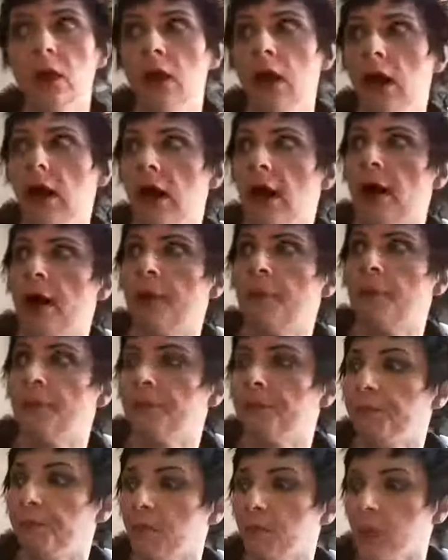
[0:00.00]

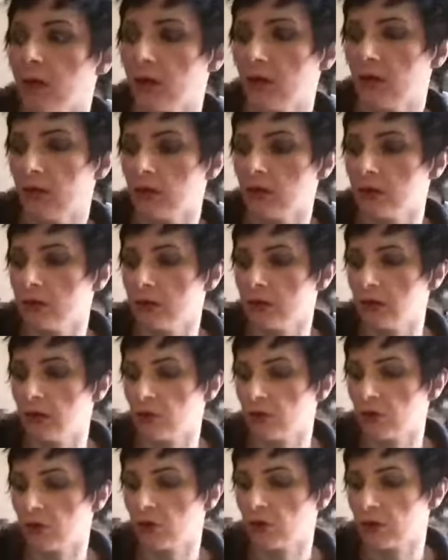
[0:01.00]

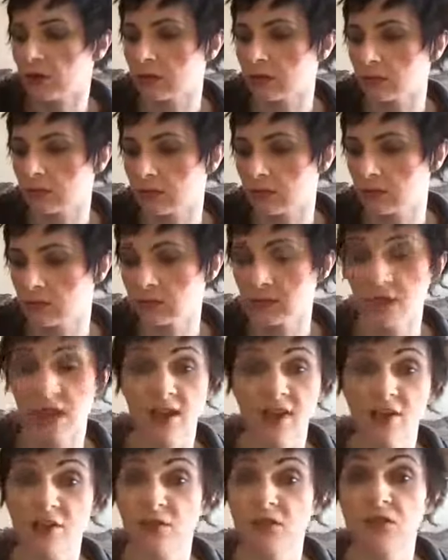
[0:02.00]
current
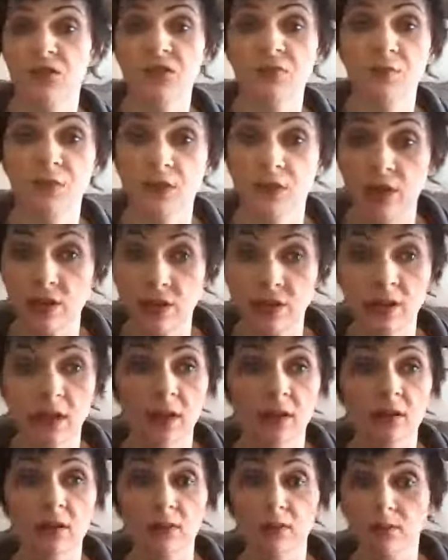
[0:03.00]
scientific speak
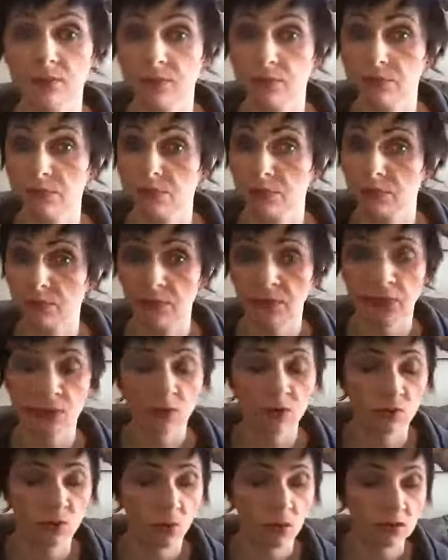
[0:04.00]
and,
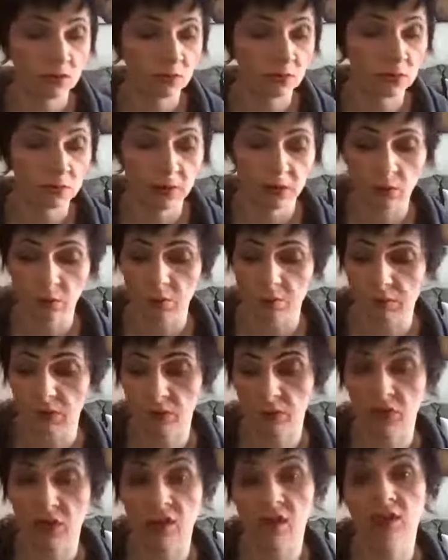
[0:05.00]
quantum speak, we'd be
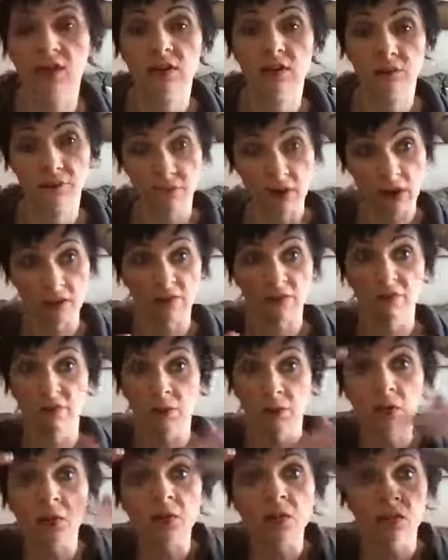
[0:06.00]
looking at
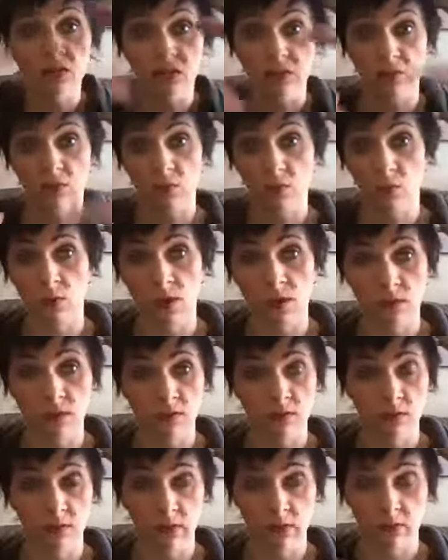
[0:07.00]
frequencies
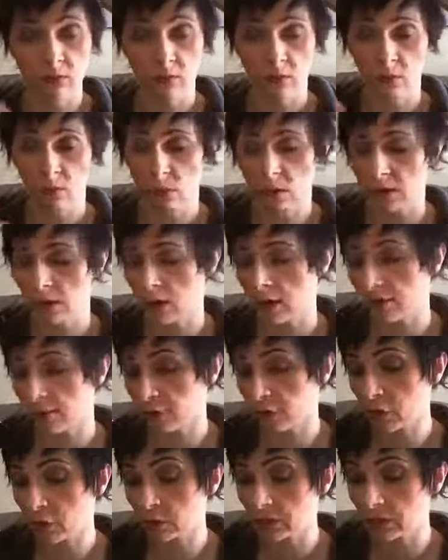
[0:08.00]
and whatnot,
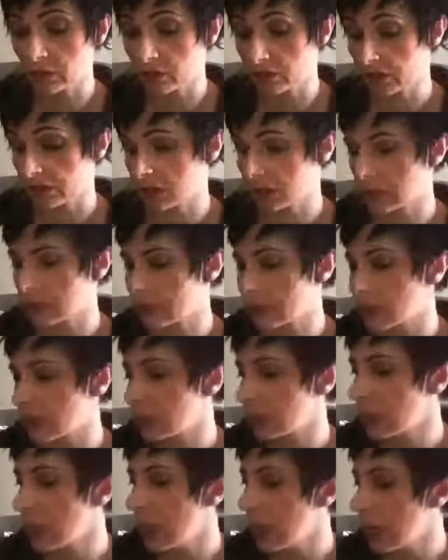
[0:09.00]
frequencies of
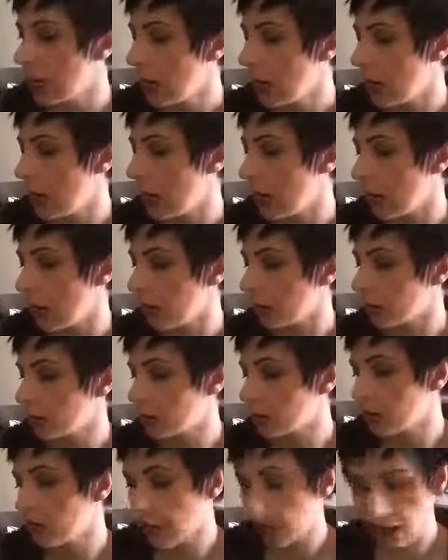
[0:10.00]
existence.
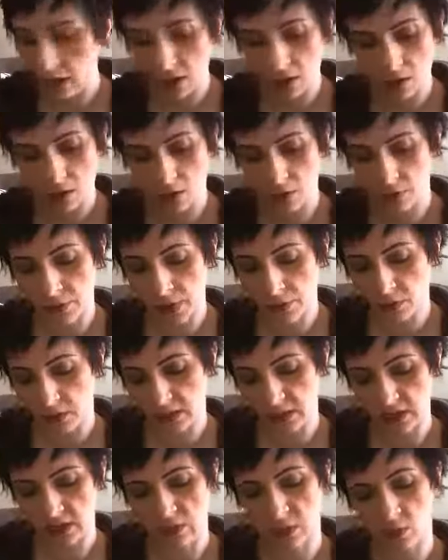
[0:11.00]
So they would
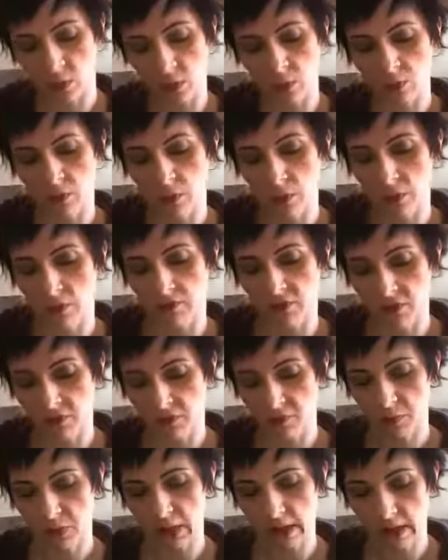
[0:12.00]
say that we were on the
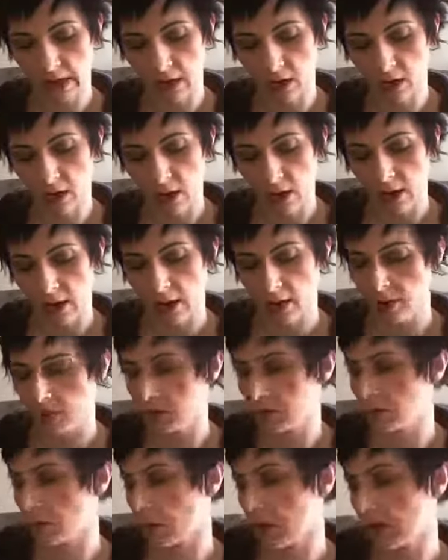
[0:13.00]
5th plane, and that
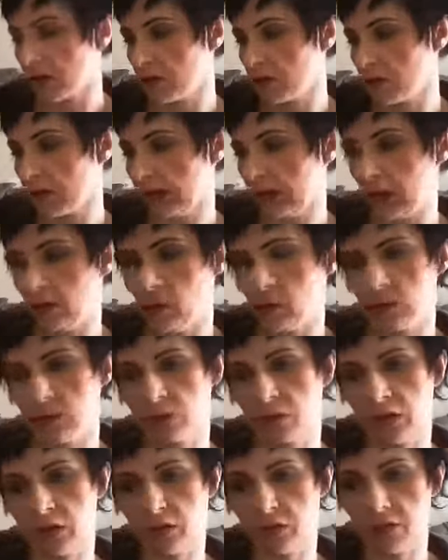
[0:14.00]
the 20th plane was
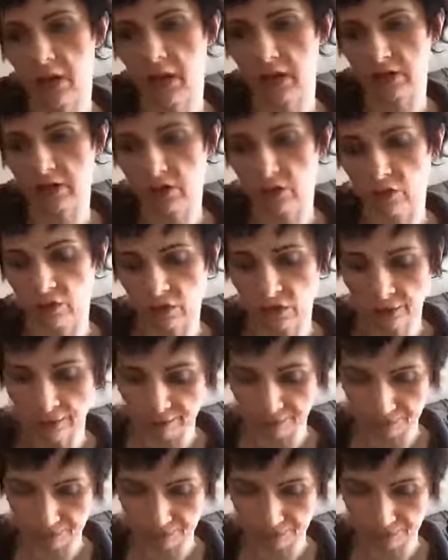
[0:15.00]
when you pass over